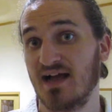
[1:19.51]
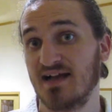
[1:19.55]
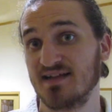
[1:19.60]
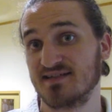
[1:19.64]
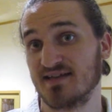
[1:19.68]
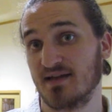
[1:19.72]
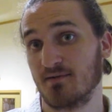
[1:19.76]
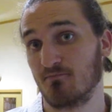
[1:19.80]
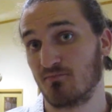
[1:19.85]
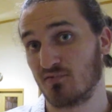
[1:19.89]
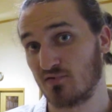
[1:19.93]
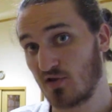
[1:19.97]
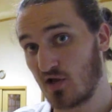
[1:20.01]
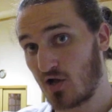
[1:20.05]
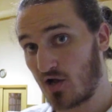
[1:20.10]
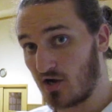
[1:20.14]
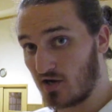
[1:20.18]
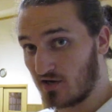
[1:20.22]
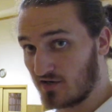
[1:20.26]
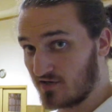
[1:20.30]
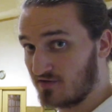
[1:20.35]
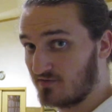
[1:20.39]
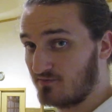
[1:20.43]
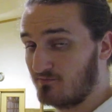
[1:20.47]
as a
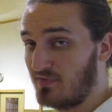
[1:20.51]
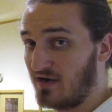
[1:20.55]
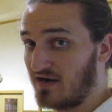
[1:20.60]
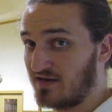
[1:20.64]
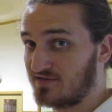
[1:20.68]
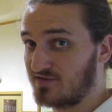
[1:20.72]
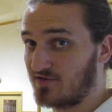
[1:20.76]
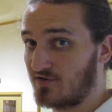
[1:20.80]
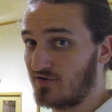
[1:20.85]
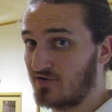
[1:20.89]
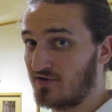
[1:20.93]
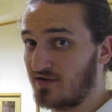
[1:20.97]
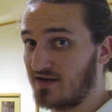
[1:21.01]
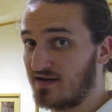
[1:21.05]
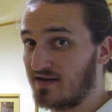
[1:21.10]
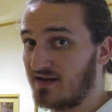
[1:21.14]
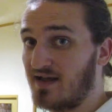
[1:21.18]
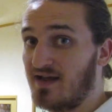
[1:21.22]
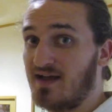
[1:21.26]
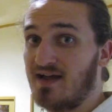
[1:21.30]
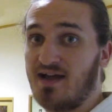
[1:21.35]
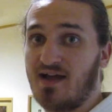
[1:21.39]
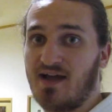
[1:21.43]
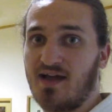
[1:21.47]
block by turning
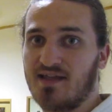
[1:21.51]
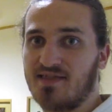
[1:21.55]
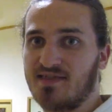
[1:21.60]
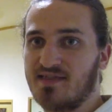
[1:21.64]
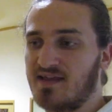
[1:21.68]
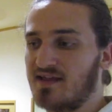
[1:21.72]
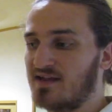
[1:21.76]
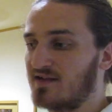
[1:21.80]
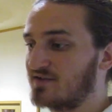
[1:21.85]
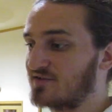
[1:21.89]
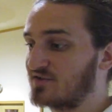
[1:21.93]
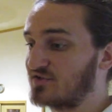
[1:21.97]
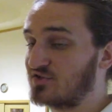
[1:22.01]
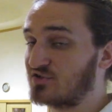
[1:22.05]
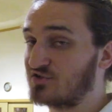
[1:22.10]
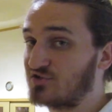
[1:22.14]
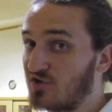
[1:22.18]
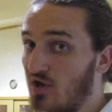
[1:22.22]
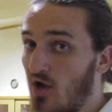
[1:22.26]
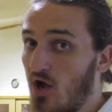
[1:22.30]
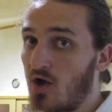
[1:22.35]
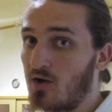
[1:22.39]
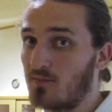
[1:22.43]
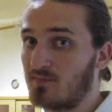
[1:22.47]
and then
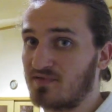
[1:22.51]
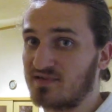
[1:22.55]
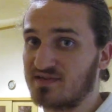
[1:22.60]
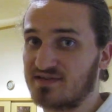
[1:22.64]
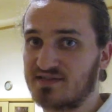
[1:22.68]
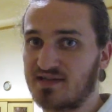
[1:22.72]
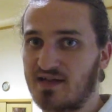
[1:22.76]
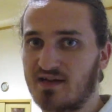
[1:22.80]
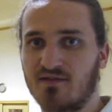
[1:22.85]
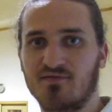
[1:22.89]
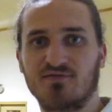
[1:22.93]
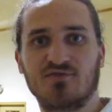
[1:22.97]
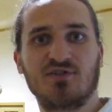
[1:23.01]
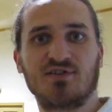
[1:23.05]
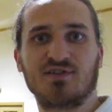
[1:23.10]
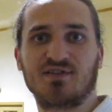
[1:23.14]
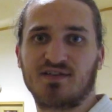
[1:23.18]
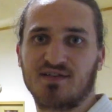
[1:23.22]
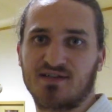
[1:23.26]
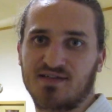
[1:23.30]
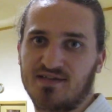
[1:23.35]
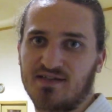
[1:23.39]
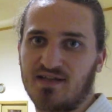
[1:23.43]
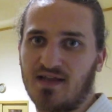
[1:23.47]
stomp instead of
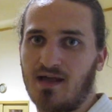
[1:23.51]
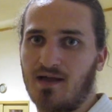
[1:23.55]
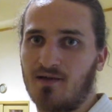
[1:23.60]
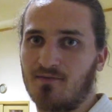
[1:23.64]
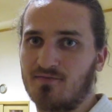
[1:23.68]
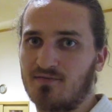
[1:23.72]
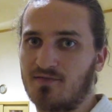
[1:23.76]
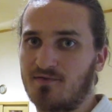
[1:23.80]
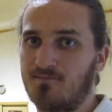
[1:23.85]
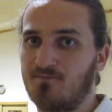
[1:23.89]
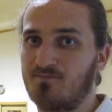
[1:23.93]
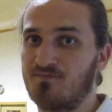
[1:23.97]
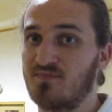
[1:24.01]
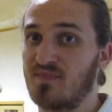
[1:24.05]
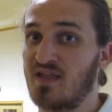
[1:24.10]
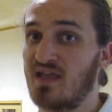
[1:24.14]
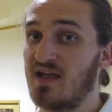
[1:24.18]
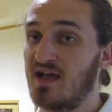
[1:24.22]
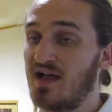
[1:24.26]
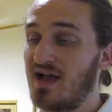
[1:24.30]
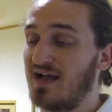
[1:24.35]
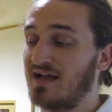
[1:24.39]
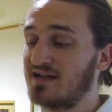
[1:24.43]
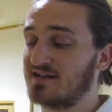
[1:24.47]
just a step.
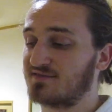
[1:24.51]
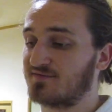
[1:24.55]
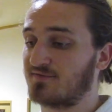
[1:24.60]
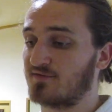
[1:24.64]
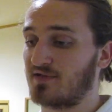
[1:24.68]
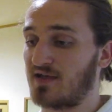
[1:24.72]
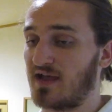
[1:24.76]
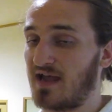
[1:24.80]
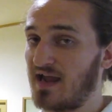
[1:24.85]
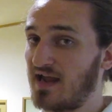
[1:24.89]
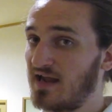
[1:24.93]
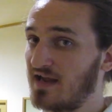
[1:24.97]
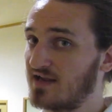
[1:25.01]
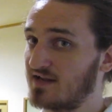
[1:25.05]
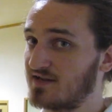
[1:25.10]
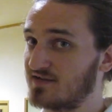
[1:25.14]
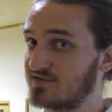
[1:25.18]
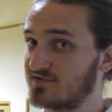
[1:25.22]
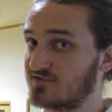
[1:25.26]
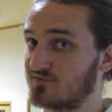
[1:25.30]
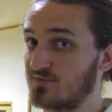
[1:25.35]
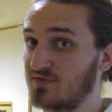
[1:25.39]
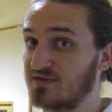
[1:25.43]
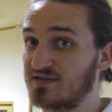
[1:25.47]
As for the
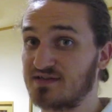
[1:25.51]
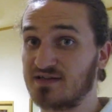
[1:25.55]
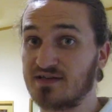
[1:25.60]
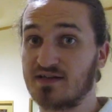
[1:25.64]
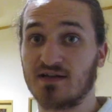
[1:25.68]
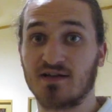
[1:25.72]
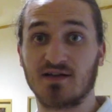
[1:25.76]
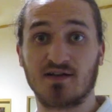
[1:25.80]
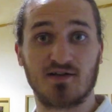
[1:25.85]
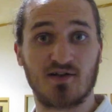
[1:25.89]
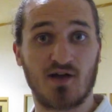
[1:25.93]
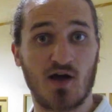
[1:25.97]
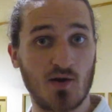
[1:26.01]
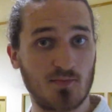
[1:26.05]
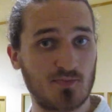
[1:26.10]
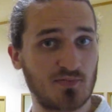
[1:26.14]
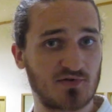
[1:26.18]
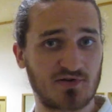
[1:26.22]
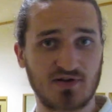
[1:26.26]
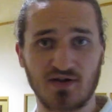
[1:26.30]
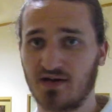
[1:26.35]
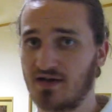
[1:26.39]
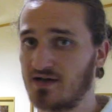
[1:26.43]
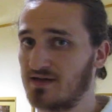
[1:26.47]
hands, we see an
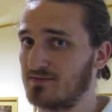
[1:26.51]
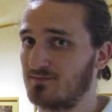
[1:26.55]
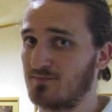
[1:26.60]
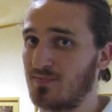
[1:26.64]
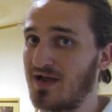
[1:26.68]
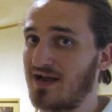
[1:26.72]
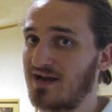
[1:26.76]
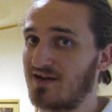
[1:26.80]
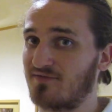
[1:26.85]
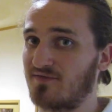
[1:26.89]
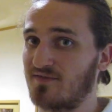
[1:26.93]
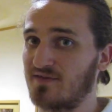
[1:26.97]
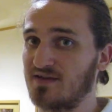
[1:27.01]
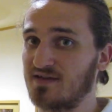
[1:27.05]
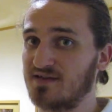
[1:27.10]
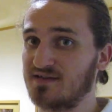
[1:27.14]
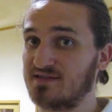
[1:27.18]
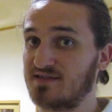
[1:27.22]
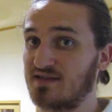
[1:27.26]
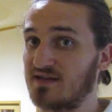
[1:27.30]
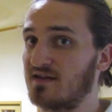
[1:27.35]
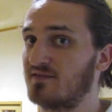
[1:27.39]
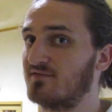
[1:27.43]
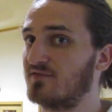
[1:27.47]
uppercut, back
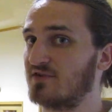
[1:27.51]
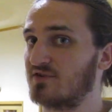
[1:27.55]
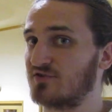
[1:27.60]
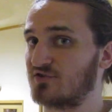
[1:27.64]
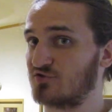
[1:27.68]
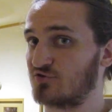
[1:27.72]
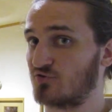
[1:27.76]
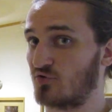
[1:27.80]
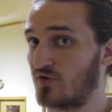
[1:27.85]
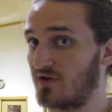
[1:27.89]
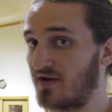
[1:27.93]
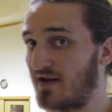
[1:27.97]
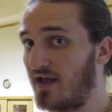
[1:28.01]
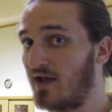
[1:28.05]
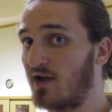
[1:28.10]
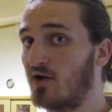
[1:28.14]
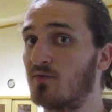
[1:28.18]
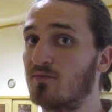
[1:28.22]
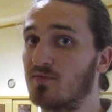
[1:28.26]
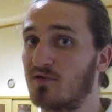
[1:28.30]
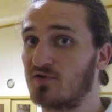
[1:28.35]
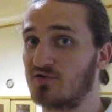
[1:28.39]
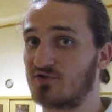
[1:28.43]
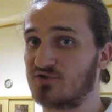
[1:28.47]
fist, and even a short
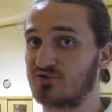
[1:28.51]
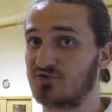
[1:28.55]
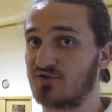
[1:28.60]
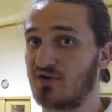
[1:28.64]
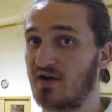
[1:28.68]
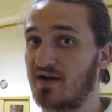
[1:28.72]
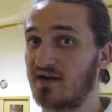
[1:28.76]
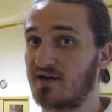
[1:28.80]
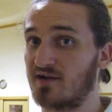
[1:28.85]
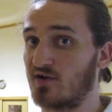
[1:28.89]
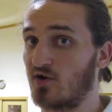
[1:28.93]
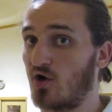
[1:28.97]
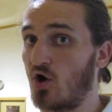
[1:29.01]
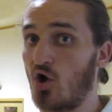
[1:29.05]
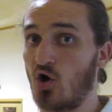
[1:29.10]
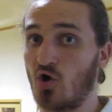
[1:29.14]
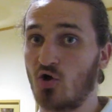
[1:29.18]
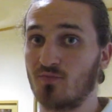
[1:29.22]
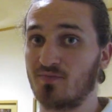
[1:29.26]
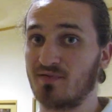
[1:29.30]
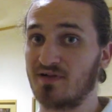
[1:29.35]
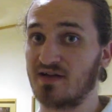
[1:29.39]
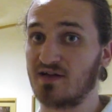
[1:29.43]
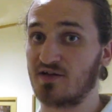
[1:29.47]
elbow strike
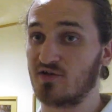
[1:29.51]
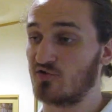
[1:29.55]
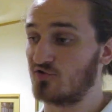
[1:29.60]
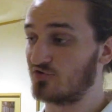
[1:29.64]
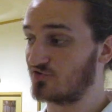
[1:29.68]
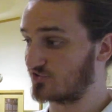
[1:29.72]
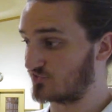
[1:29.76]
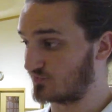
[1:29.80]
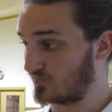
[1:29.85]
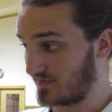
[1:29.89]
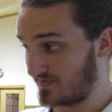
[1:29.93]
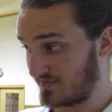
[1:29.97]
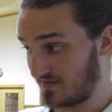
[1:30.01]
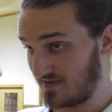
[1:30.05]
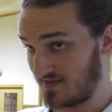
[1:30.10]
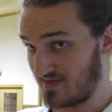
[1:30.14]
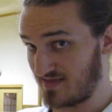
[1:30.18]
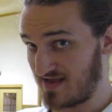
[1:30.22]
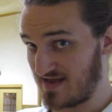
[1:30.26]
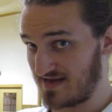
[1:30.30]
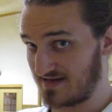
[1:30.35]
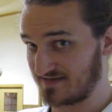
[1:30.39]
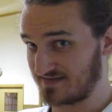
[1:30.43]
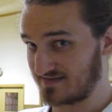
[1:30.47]
all being used within
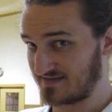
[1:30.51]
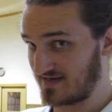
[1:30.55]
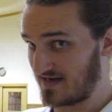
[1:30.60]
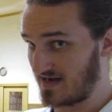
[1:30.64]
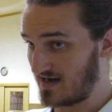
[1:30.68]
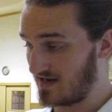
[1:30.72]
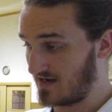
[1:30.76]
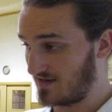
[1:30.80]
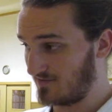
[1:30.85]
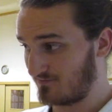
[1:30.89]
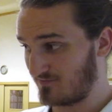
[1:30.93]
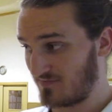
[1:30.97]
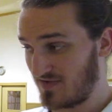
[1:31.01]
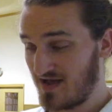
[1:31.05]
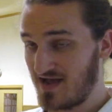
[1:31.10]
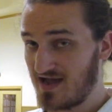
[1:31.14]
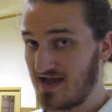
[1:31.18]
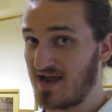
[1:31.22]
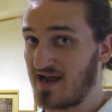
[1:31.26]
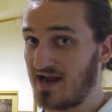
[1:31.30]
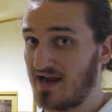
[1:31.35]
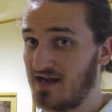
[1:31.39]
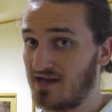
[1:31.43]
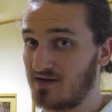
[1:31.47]
that
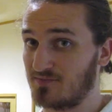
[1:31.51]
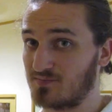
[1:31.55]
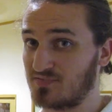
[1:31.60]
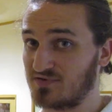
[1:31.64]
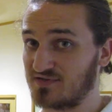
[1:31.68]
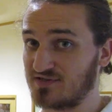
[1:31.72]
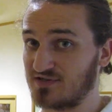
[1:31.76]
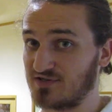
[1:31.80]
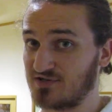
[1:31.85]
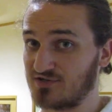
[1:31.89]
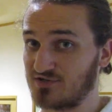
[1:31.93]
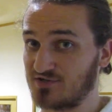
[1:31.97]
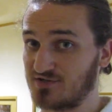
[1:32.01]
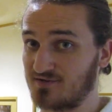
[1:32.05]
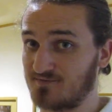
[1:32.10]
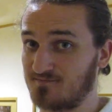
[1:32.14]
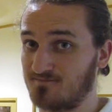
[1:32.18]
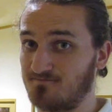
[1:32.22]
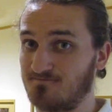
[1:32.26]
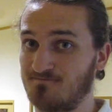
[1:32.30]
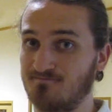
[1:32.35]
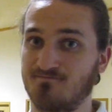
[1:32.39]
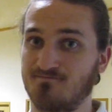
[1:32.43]
same hand position.